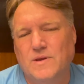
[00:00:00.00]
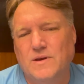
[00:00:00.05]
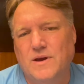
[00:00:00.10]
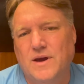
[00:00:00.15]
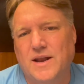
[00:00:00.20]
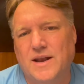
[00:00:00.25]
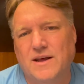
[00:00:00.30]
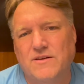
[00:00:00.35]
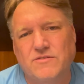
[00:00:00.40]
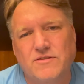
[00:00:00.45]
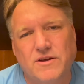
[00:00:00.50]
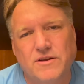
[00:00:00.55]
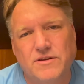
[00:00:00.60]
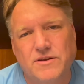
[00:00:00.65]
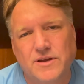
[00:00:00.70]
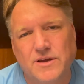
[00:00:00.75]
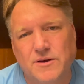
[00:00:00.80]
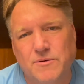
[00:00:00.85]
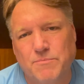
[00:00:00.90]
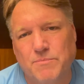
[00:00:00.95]
And I said
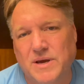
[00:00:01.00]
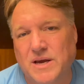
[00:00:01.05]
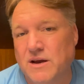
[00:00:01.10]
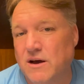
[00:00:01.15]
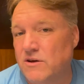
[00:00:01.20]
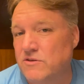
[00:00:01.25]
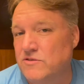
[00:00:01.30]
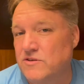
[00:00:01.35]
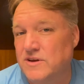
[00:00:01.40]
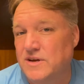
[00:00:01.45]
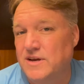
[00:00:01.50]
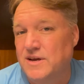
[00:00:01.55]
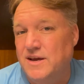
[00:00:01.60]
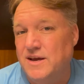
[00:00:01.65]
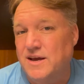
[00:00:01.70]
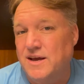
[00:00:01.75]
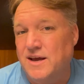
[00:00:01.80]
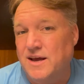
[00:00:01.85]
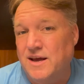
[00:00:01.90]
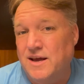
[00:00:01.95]
to him, because
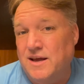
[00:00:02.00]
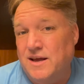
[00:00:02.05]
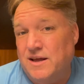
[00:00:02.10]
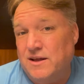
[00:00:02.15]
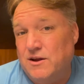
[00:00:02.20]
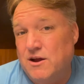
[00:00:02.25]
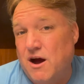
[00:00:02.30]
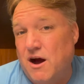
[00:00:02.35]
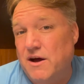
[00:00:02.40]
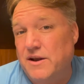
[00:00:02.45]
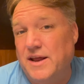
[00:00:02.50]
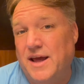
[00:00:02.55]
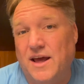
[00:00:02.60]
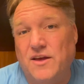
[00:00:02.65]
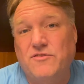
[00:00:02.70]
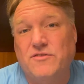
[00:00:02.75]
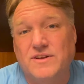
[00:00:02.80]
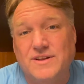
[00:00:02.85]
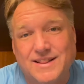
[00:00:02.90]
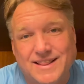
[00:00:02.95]
God
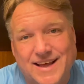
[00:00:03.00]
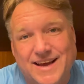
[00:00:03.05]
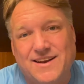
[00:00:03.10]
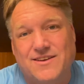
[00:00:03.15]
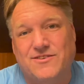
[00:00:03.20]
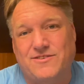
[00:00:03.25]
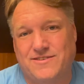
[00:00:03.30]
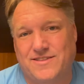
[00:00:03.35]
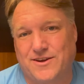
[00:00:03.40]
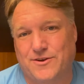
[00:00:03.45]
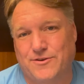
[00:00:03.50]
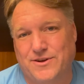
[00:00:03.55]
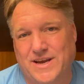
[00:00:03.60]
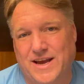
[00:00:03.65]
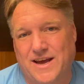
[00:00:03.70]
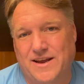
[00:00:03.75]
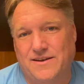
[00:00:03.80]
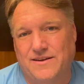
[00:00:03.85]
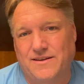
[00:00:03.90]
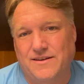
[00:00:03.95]
hasn't led us there
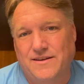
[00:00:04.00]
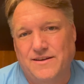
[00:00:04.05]
yet.